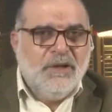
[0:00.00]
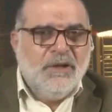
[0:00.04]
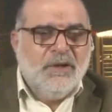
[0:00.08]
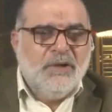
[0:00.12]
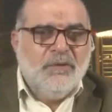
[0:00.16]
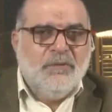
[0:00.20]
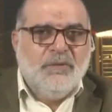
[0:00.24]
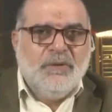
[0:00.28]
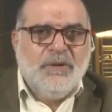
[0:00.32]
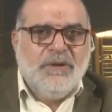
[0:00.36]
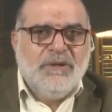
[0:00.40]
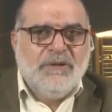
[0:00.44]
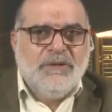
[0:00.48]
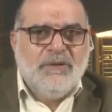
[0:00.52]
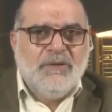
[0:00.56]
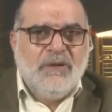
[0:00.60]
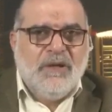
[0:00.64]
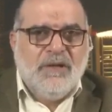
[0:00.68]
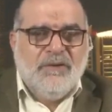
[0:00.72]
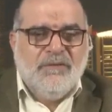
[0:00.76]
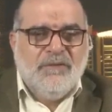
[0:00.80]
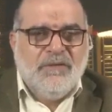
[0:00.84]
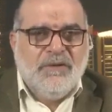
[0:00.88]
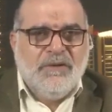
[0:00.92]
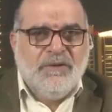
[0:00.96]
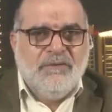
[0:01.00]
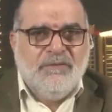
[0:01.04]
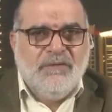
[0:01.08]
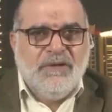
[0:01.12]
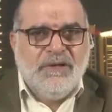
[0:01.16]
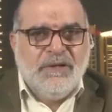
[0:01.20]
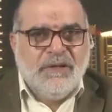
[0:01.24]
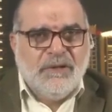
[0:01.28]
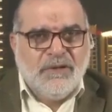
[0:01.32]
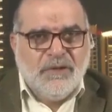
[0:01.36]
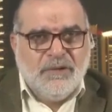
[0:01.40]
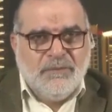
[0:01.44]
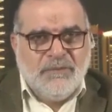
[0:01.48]
when you have a
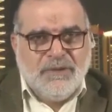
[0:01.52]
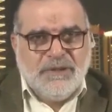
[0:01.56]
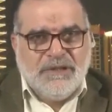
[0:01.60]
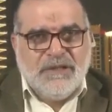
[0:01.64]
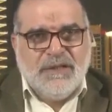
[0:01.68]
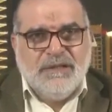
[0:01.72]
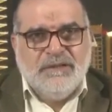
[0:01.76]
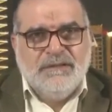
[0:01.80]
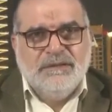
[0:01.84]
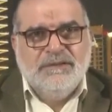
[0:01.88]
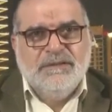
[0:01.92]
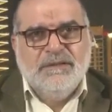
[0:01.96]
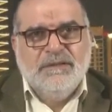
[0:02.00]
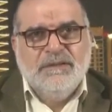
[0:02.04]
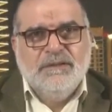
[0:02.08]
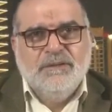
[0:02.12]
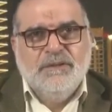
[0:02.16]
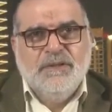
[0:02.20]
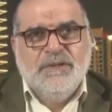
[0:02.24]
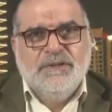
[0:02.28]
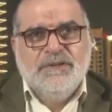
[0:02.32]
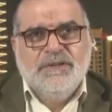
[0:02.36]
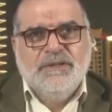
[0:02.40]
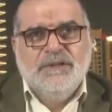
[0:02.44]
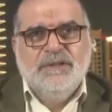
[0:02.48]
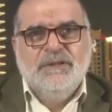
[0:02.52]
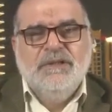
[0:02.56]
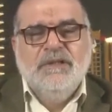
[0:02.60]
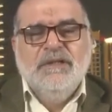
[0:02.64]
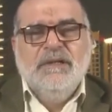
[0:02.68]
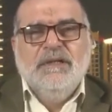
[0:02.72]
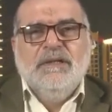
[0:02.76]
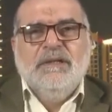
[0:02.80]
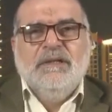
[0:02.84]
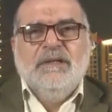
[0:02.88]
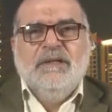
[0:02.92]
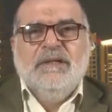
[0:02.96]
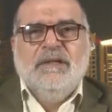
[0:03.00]
very complicated situation
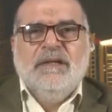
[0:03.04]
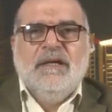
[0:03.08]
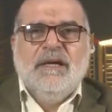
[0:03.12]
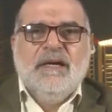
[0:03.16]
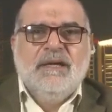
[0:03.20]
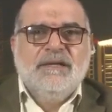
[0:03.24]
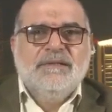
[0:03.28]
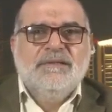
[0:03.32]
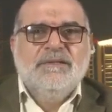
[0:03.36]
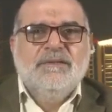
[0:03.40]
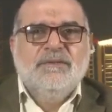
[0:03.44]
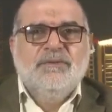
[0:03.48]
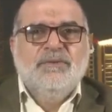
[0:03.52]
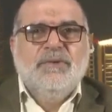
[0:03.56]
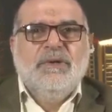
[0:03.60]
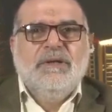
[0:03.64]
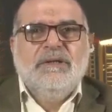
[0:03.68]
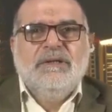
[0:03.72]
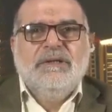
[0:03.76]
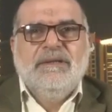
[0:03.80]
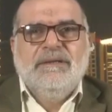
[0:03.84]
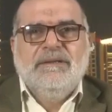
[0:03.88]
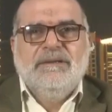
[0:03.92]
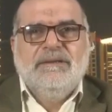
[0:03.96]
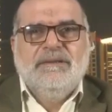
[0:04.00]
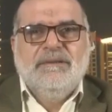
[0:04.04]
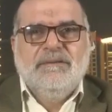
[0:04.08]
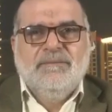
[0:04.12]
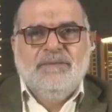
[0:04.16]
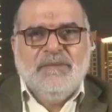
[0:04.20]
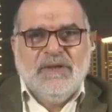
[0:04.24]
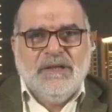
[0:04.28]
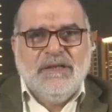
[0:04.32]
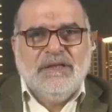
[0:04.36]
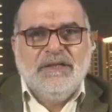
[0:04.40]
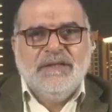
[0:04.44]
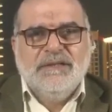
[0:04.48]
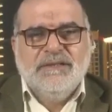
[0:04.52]
as the one in the
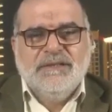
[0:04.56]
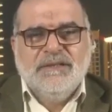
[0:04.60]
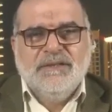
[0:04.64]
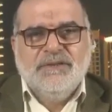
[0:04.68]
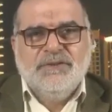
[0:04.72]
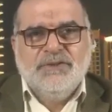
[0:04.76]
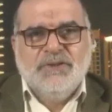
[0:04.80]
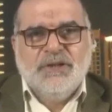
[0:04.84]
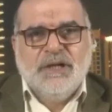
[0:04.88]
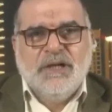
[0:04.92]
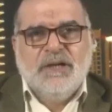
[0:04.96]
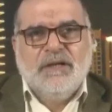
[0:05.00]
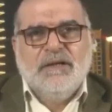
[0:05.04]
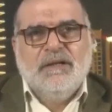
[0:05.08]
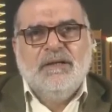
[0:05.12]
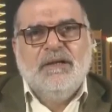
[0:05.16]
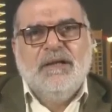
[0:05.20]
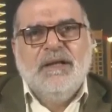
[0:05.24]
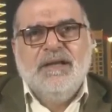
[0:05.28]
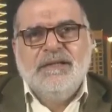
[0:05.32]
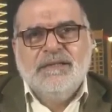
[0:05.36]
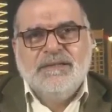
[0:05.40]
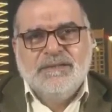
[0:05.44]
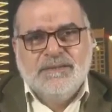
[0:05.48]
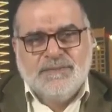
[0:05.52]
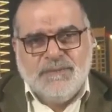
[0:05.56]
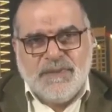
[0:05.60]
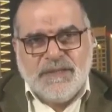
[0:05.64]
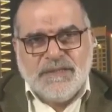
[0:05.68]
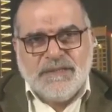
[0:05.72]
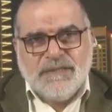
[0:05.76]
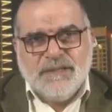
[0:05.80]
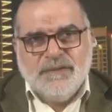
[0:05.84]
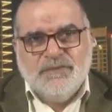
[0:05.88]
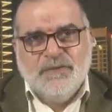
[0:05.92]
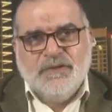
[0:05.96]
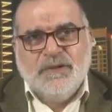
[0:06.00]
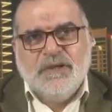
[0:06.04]
Middle East in general, and
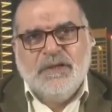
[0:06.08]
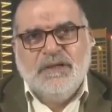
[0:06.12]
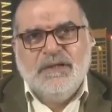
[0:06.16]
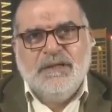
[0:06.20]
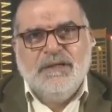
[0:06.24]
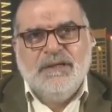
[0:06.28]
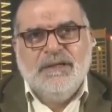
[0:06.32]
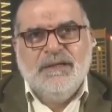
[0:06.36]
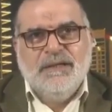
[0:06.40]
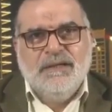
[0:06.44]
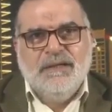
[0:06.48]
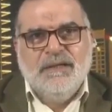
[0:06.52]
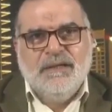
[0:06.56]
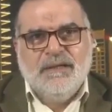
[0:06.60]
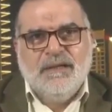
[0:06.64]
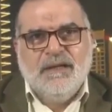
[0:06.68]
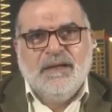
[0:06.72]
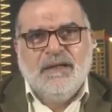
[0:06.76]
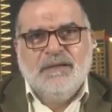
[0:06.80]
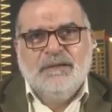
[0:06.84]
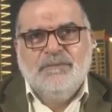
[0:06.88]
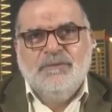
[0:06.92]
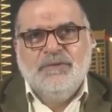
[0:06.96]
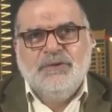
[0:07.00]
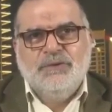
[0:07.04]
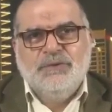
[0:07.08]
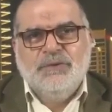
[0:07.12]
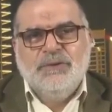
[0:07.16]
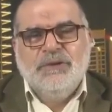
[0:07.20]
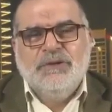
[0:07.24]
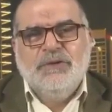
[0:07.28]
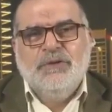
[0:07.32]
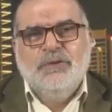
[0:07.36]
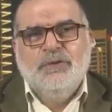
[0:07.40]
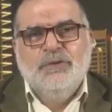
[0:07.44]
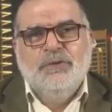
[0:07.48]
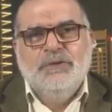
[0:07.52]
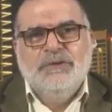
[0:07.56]
specifically in Iraq,
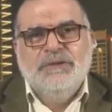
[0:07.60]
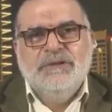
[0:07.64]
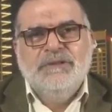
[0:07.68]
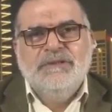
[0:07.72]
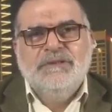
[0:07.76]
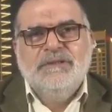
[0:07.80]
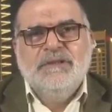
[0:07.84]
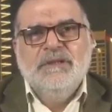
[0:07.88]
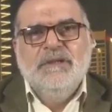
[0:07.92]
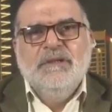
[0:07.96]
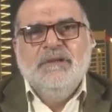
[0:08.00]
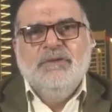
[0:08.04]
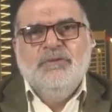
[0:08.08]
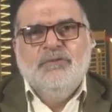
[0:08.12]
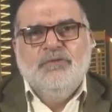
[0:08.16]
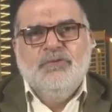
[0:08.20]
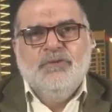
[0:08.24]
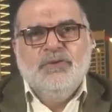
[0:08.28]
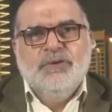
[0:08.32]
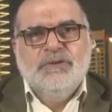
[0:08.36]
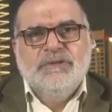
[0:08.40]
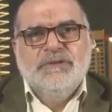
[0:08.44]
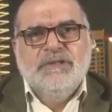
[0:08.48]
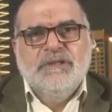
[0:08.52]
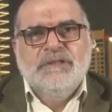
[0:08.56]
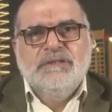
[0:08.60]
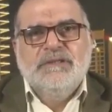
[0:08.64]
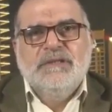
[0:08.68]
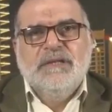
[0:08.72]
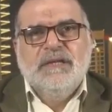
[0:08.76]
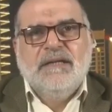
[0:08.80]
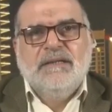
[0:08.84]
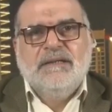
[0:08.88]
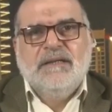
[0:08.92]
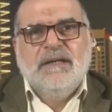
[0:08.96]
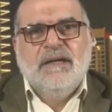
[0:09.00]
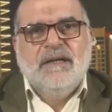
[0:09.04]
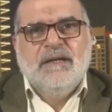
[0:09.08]
between all these forces
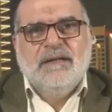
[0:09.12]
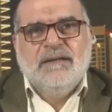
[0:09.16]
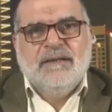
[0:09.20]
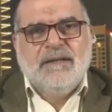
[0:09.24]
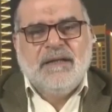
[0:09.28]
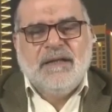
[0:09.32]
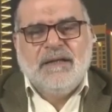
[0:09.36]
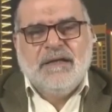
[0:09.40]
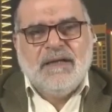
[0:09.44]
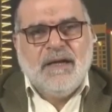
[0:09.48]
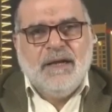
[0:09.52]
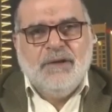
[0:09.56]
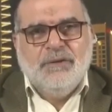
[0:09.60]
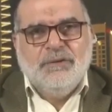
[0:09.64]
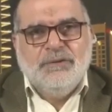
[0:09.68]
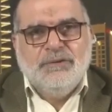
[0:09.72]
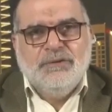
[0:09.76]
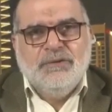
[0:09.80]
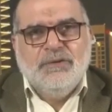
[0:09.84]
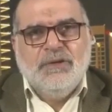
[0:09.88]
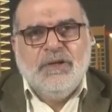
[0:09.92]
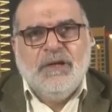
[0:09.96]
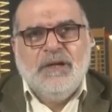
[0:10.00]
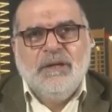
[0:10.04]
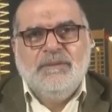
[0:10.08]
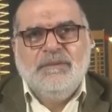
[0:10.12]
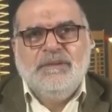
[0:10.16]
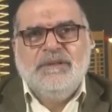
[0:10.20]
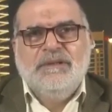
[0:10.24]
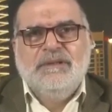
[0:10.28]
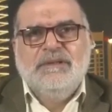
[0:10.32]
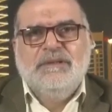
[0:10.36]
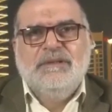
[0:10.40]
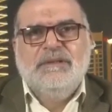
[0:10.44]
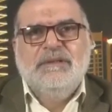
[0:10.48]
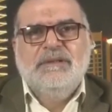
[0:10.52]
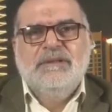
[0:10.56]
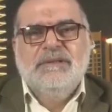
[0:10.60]
that are around you. I
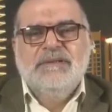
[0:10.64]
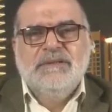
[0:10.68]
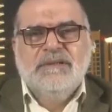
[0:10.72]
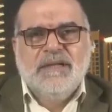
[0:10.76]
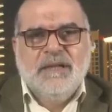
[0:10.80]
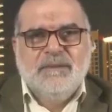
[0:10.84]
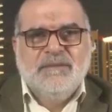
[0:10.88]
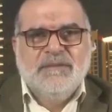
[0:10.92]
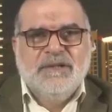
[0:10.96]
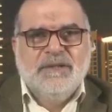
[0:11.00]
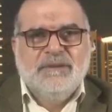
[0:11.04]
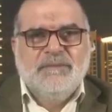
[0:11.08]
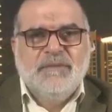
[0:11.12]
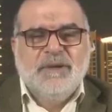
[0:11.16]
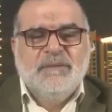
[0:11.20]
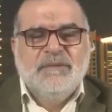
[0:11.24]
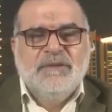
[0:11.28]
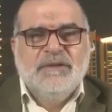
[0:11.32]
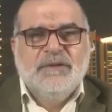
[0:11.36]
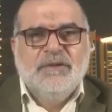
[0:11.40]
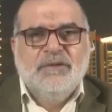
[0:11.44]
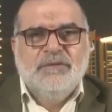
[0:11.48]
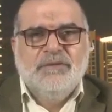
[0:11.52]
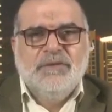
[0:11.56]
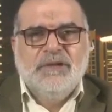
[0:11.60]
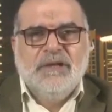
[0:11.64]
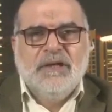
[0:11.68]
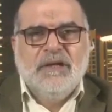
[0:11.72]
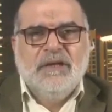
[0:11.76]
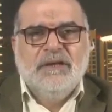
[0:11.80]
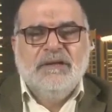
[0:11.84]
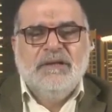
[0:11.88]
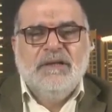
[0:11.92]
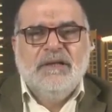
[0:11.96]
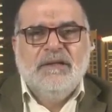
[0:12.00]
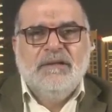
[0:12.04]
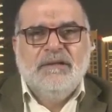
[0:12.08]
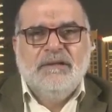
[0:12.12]
mean, the Islamic Republic of
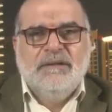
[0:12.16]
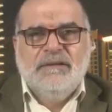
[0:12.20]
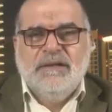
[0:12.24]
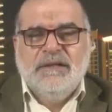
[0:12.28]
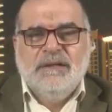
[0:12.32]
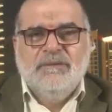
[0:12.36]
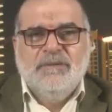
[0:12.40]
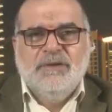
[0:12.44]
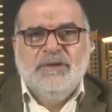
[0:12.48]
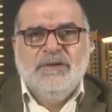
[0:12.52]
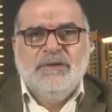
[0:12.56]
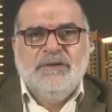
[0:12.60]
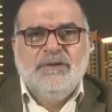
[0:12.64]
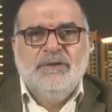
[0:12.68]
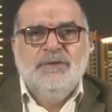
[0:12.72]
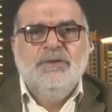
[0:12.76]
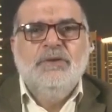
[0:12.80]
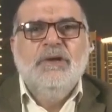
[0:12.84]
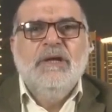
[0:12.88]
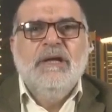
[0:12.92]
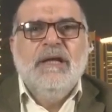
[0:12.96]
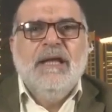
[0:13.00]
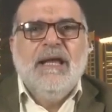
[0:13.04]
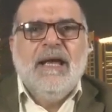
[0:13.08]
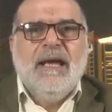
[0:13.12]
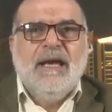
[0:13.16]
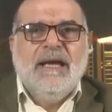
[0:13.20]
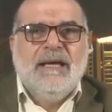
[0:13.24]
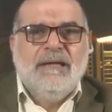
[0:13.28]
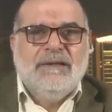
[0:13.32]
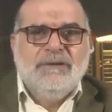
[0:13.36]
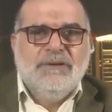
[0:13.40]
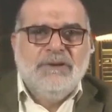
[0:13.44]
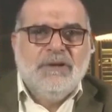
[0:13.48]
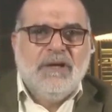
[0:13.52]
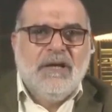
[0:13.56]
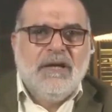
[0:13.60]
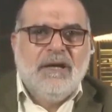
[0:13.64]
Iran neighboring you,
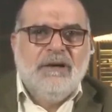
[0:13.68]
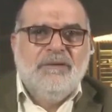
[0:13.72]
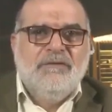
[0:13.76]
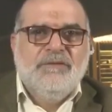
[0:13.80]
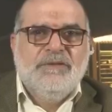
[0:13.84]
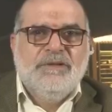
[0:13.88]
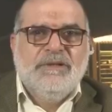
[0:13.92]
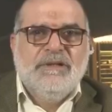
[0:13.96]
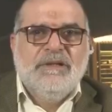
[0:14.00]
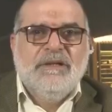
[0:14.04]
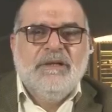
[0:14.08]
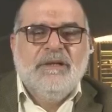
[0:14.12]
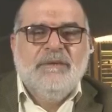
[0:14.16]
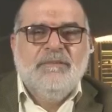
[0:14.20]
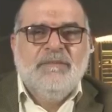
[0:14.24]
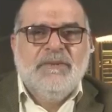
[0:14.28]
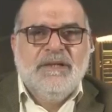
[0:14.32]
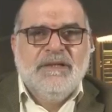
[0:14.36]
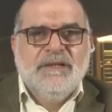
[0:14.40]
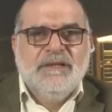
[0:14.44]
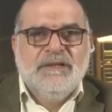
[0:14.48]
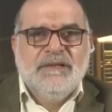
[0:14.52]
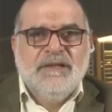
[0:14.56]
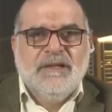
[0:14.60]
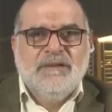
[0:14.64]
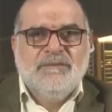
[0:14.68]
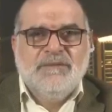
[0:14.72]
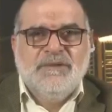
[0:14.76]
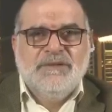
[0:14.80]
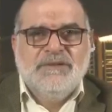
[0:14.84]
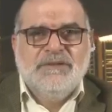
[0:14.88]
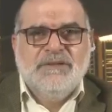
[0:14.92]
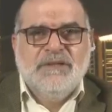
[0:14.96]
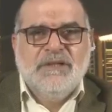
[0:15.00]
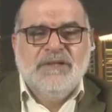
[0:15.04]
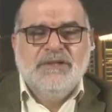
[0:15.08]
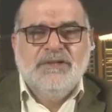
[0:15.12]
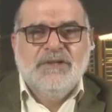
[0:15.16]
and you have the American
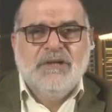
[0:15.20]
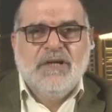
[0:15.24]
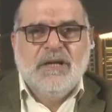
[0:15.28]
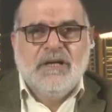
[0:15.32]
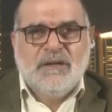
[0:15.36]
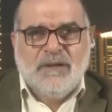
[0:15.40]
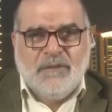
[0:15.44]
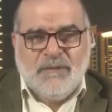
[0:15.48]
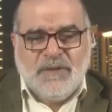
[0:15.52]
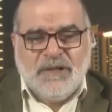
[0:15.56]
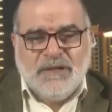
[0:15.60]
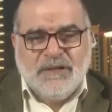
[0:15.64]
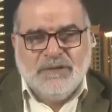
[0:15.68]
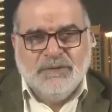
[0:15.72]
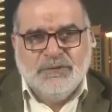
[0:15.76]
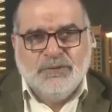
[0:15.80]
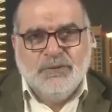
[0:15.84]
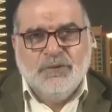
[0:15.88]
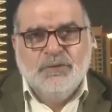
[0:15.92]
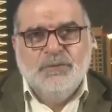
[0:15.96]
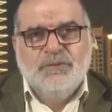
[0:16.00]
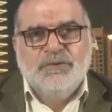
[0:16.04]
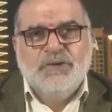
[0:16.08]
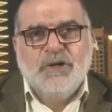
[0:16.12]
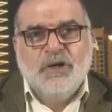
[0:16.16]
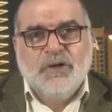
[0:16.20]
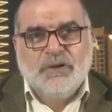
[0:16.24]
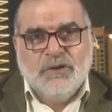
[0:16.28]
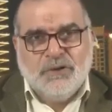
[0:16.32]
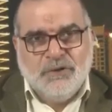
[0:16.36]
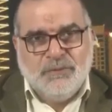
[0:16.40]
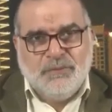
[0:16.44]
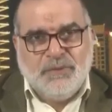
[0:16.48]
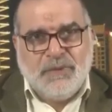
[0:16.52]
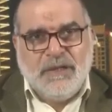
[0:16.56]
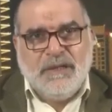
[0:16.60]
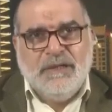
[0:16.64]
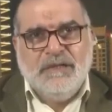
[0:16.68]
administration and American troops
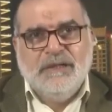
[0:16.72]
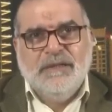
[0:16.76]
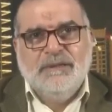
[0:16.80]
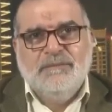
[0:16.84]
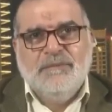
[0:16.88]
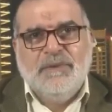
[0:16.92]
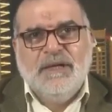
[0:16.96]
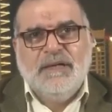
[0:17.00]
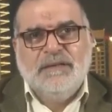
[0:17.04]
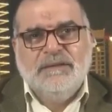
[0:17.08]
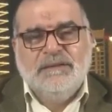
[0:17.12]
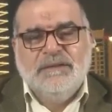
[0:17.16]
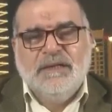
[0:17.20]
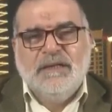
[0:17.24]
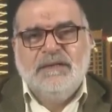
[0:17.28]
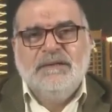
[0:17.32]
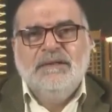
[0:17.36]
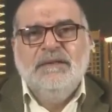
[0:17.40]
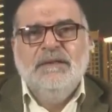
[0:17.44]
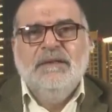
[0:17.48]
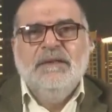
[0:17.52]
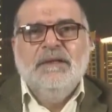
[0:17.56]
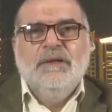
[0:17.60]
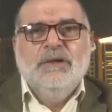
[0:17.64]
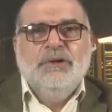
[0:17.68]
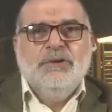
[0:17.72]
occupying Baghdad.